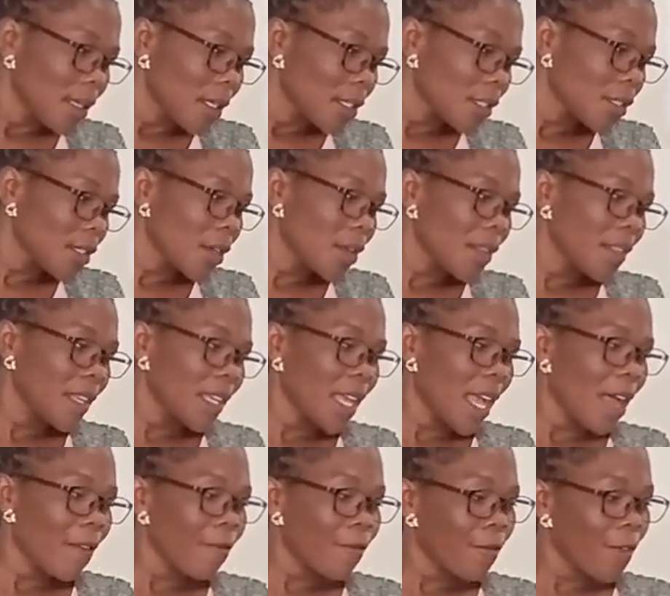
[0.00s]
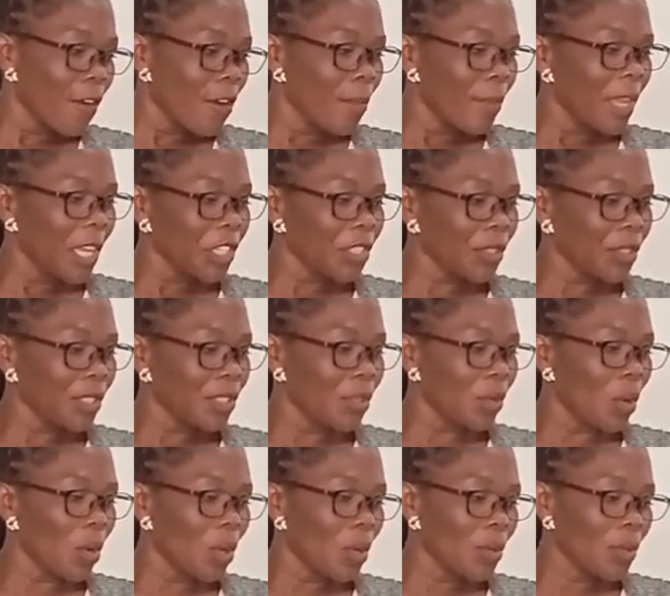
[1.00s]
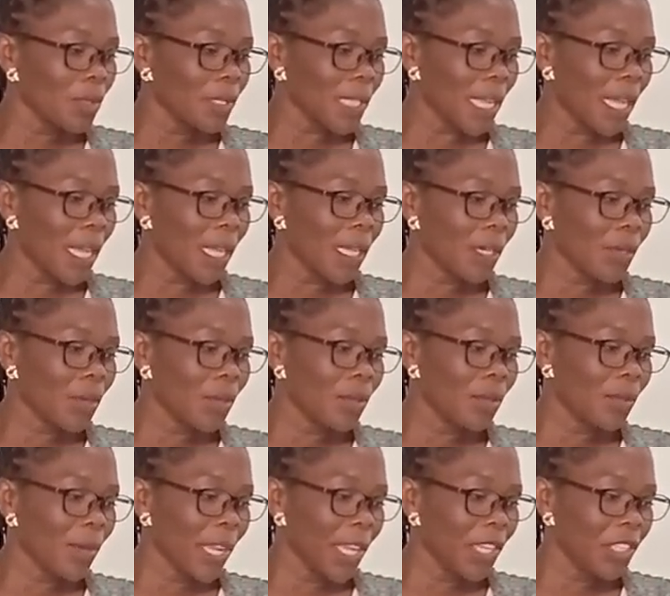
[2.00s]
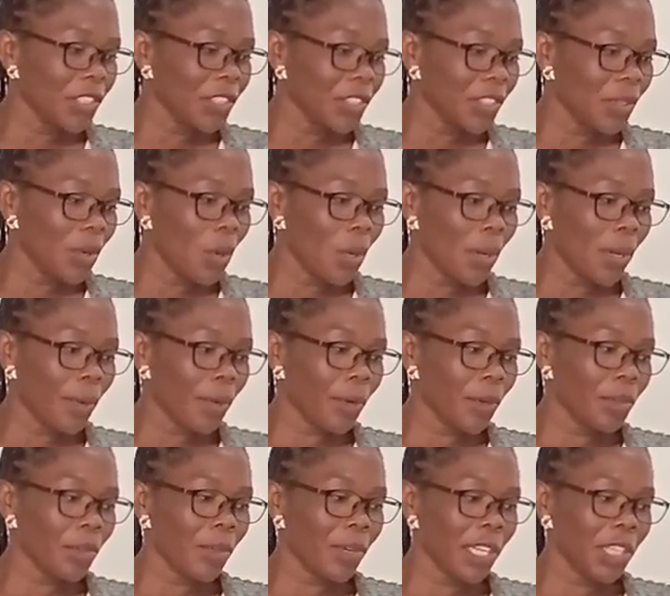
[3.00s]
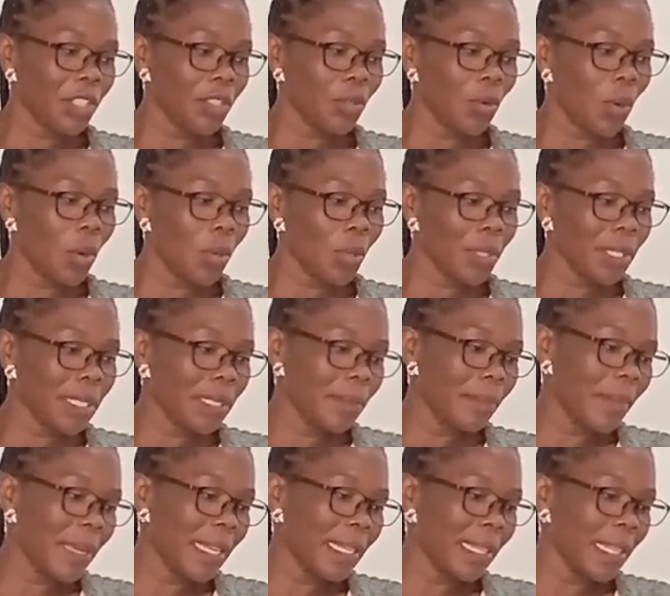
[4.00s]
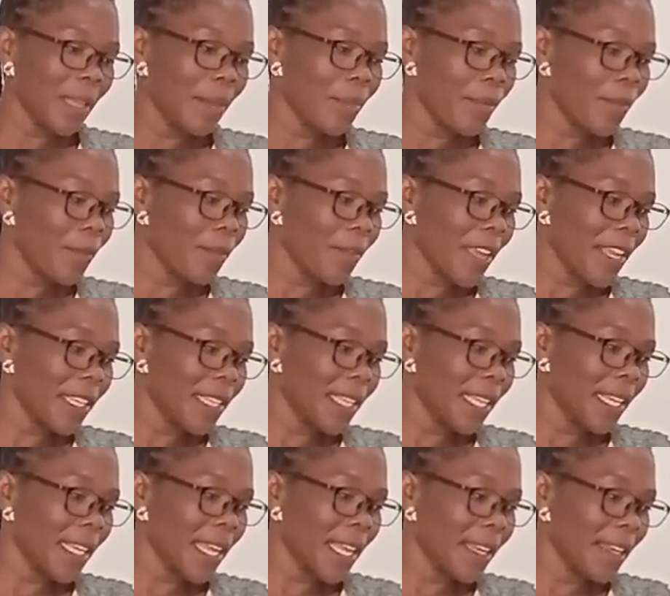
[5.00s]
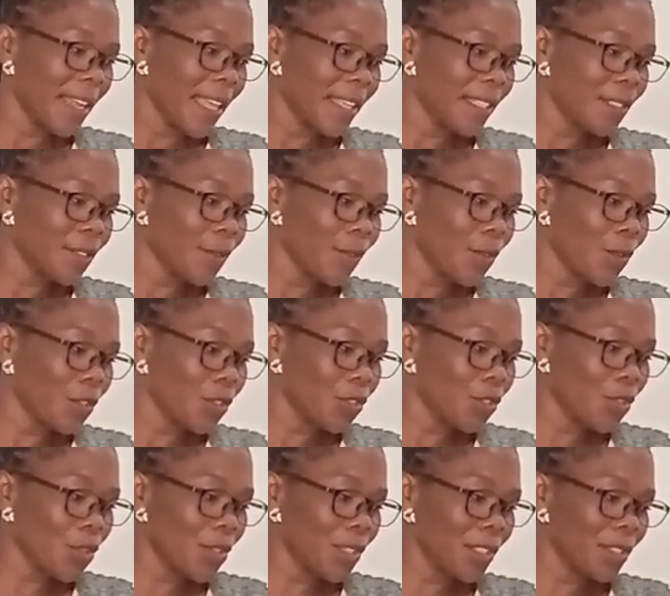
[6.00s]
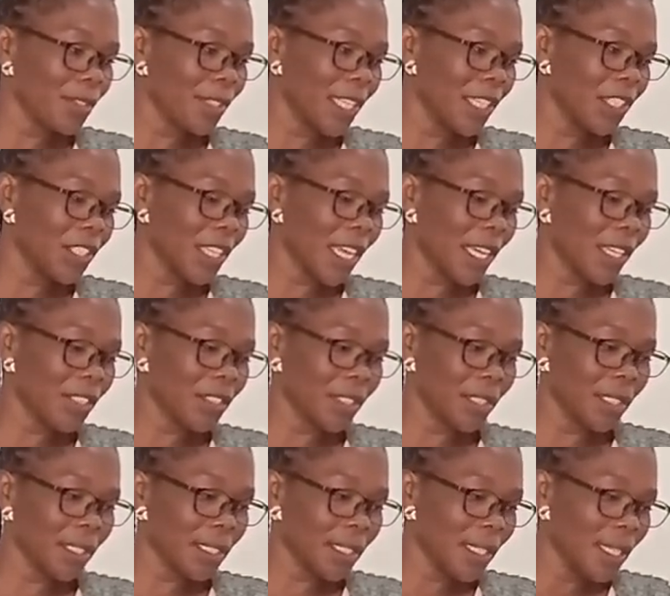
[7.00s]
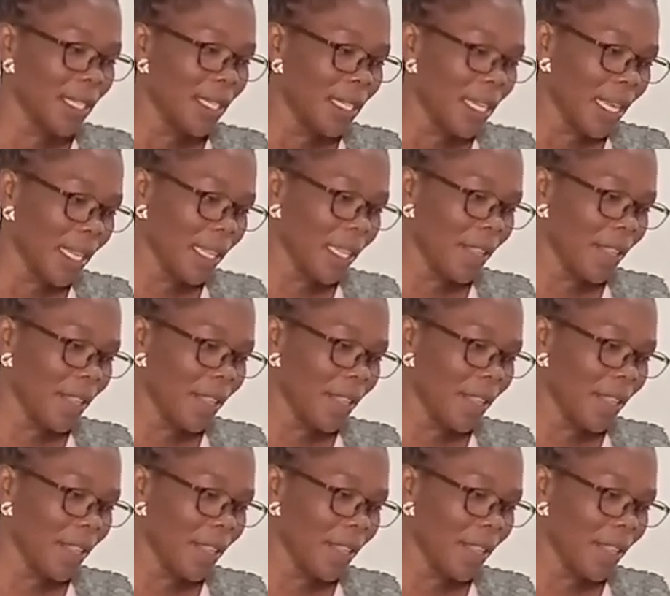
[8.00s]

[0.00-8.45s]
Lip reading: So the aforementioned goals are long-range goals, but they provide the guidelines for short-range actions and